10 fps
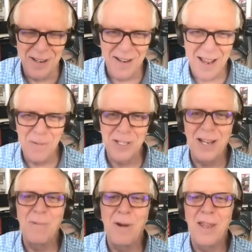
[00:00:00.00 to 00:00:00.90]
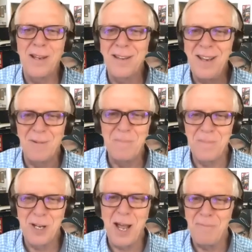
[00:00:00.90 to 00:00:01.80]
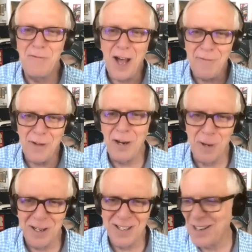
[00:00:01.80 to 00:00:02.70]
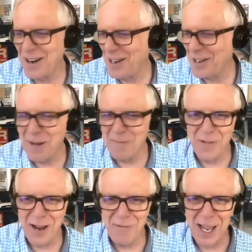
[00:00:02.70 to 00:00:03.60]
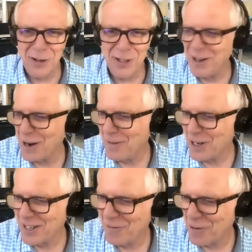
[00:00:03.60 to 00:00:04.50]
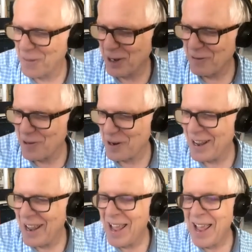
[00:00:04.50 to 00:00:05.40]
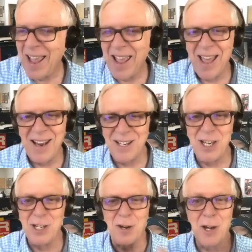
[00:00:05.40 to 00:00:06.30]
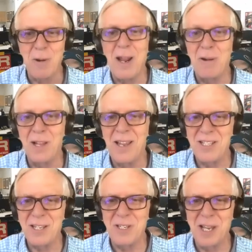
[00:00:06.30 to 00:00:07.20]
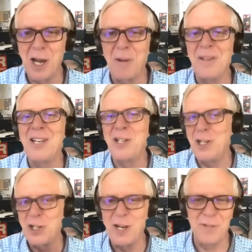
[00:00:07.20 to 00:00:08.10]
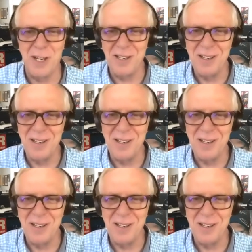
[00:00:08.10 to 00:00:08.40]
was like one of the top 500 instead of the top 5,000 drivers in Formula Ford. And she turned around and realized I was there, and then she shifted